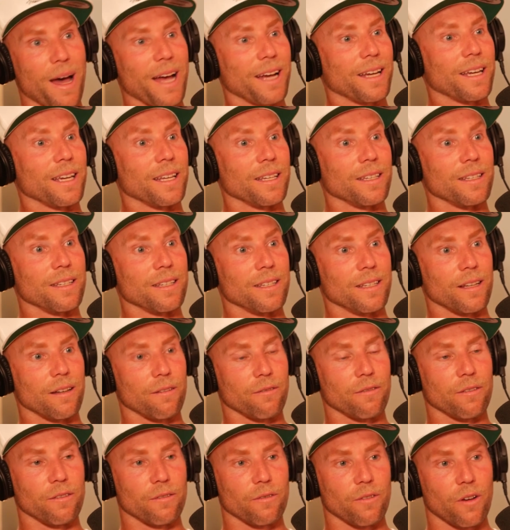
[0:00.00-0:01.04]
back end
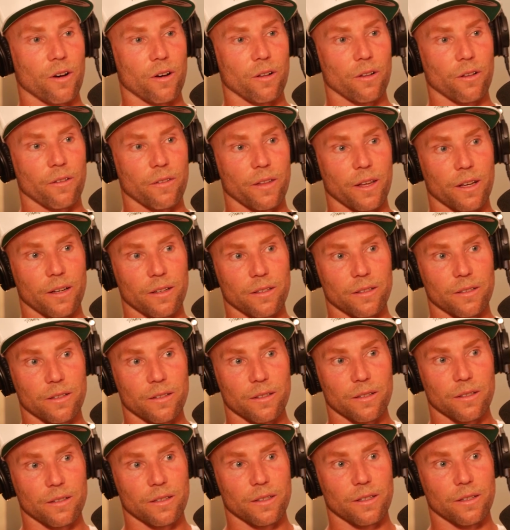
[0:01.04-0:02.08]
stuff of all of that is
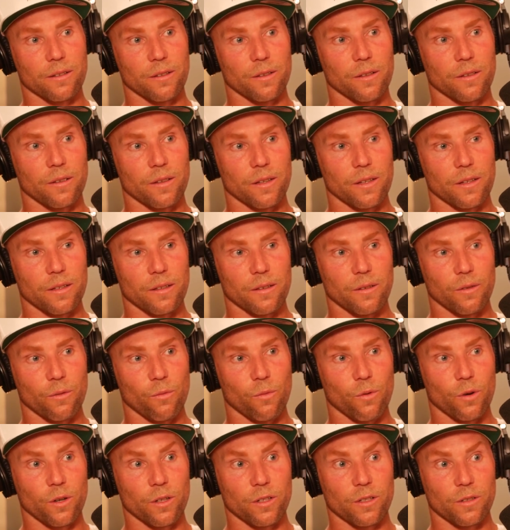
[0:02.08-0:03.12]
still in the
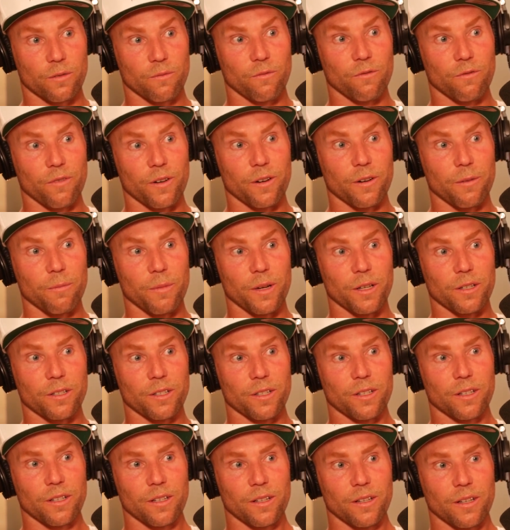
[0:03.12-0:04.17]
works, very
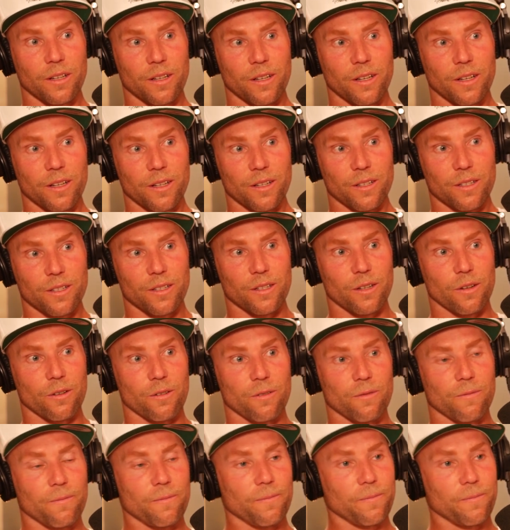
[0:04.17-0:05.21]
much so.